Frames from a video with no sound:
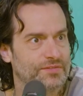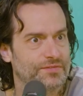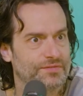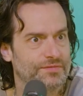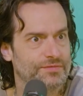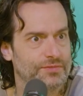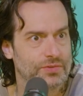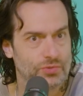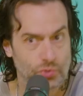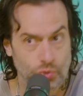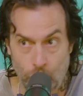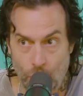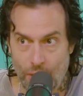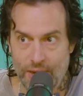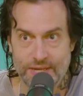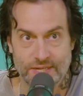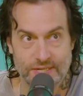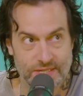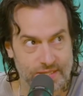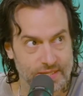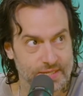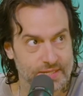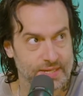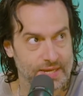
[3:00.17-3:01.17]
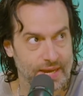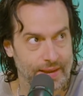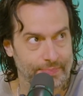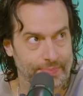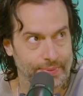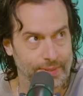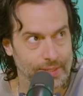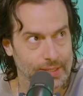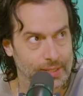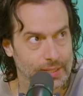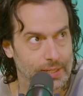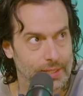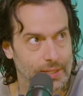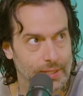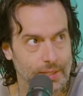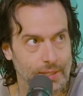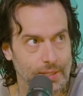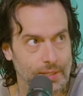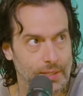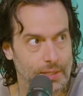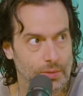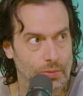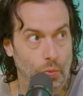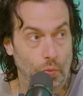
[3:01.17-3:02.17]
of twice this happened.
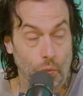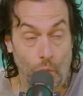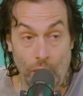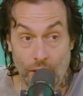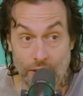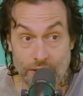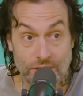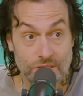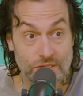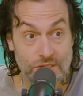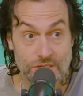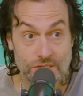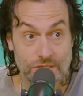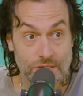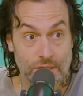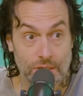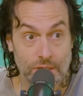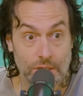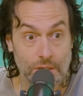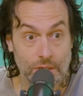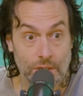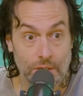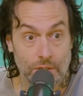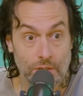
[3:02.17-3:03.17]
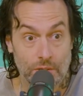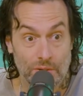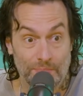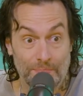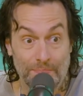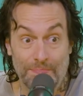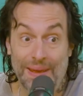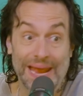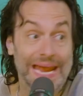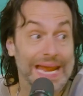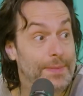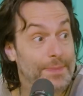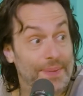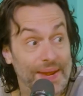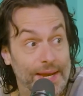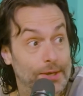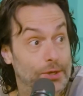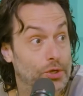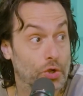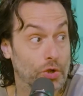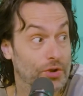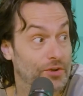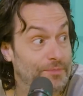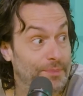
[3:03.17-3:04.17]
Once Maybe
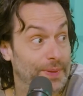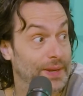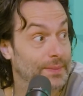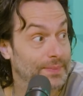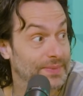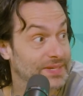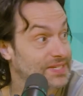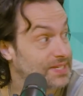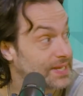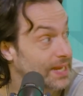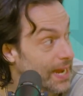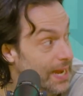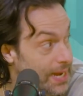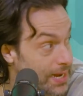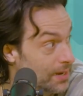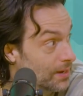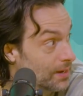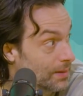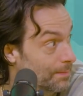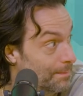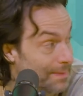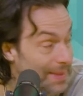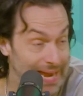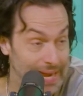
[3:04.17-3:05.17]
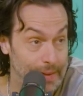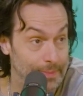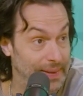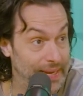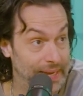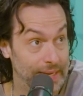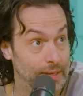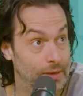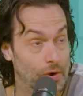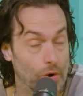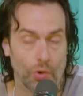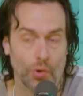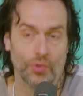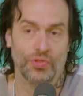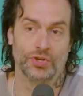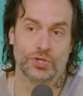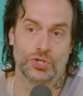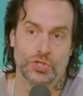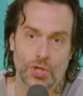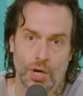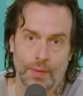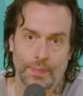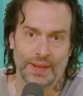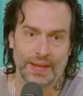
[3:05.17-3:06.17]
it could have been a mistake. Maybe. Or yeah. the oh,
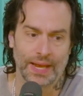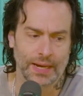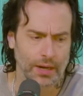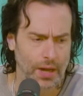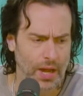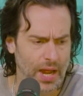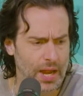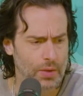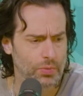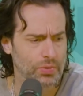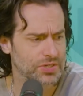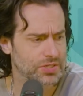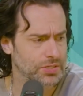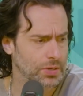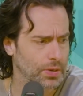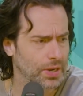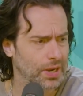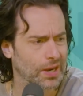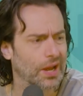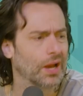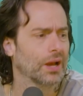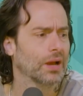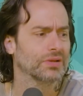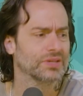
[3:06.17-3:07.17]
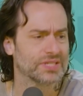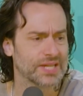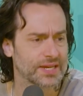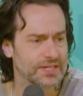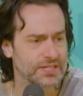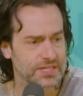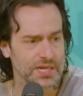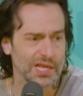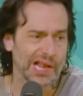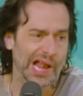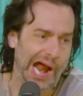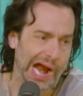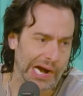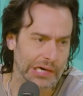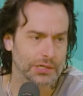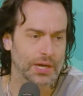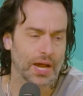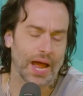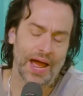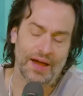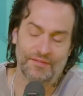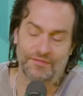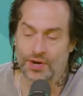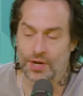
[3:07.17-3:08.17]
shark oh, yeah. be like, hey, what's going on? is that a seal? Ah,
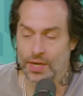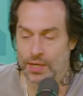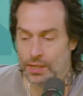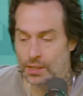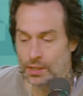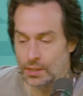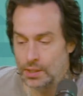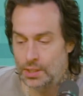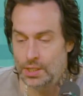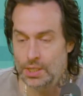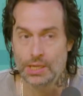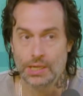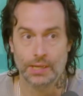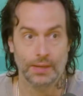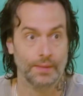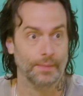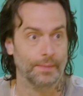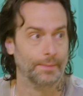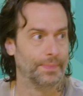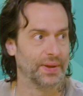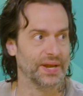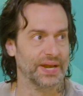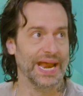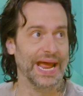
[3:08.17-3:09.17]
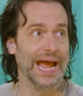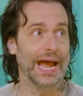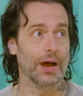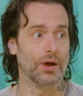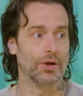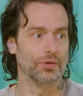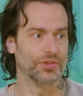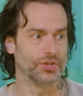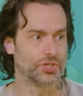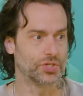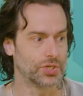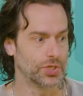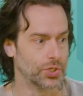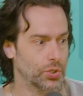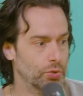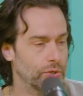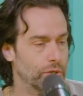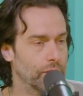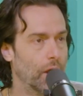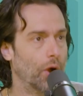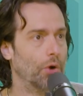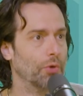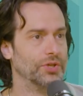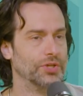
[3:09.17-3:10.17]
ah fuck it. Freak accident. But now yeah, the sh- you
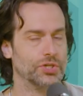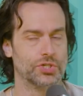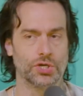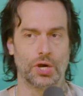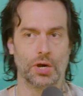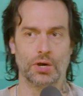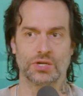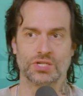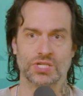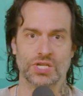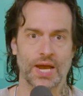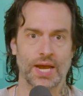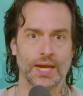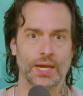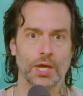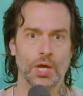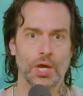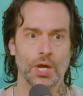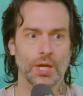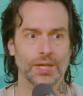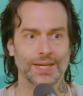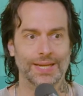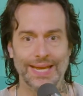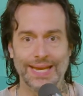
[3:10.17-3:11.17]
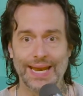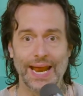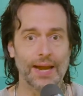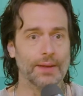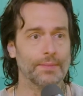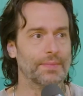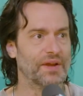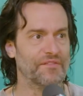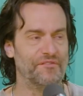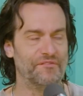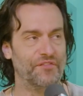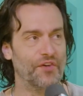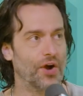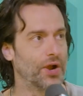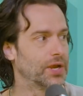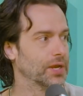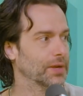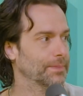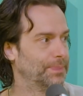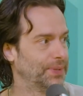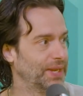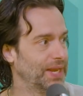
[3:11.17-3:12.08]
know the shark's like, get out of my fucking